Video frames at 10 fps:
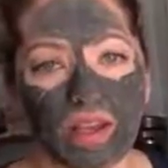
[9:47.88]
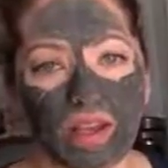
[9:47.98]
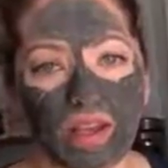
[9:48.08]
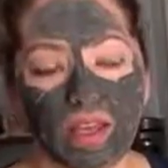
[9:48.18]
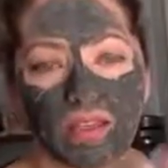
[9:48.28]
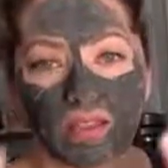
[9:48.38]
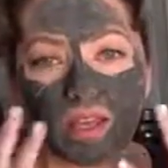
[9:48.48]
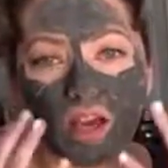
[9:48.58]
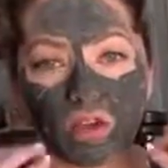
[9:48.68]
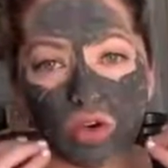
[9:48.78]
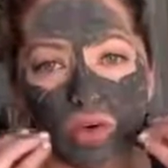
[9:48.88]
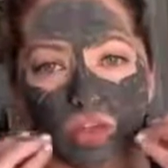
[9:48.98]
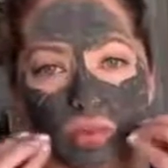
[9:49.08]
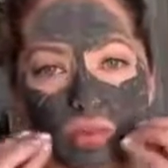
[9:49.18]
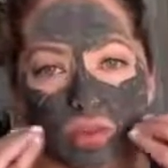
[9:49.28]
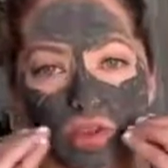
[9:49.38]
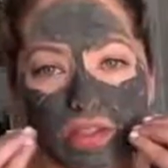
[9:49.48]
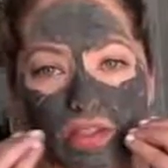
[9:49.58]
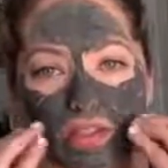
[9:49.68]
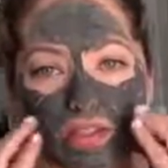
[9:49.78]
it's not going to
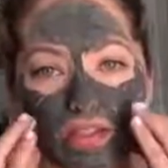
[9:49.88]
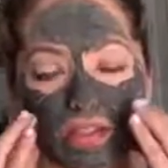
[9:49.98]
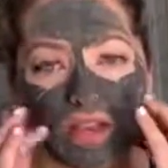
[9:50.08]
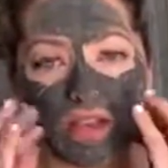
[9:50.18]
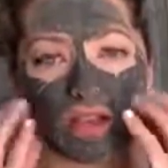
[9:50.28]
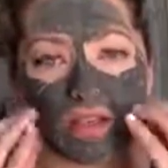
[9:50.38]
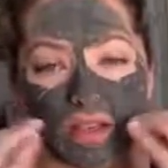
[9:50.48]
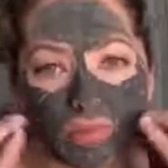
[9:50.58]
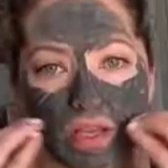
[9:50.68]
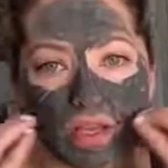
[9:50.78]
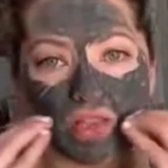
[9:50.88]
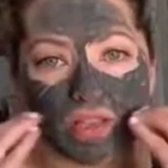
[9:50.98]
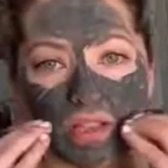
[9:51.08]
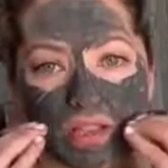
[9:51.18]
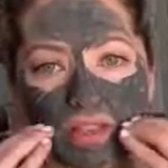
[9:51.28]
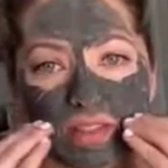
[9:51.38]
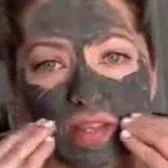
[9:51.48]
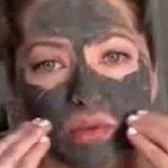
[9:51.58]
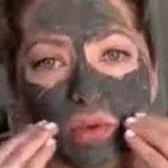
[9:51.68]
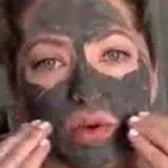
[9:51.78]
release and like penetrate the skin
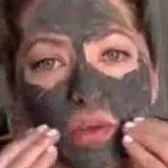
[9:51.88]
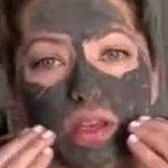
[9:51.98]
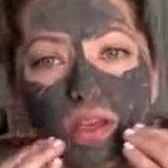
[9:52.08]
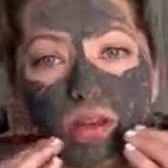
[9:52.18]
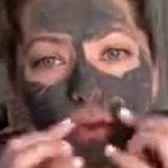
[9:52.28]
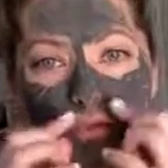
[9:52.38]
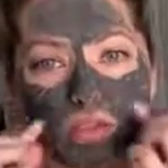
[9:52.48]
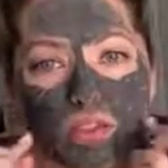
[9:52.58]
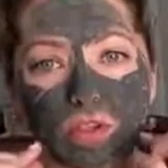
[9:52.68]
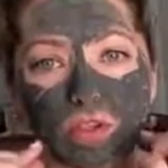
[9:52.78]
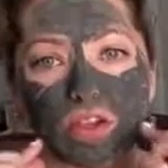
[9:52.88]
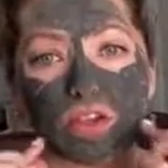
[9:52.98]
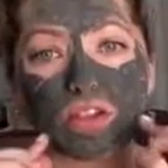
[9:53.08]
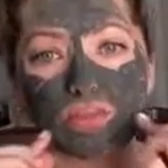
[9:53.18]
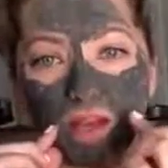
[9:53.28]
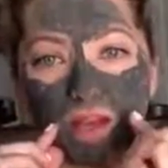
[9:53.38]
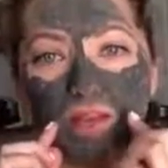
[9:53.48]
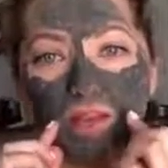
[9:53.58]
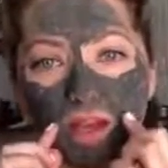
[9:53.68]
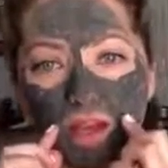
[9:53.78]
where we need it most. So like our smile
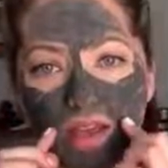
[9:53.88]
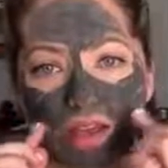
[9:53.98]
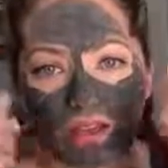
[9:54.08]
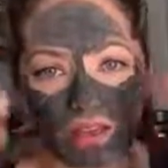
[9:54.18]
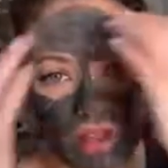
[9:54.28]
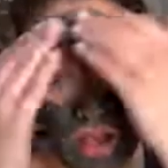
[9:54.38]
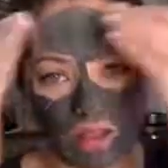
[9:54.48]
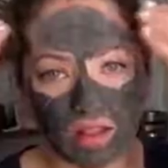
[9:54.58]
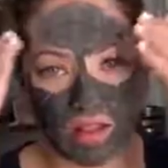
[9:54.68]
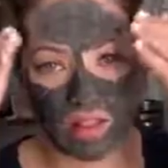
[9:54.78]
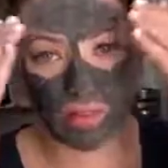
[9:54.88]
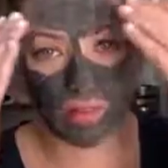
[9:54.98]
lines maybe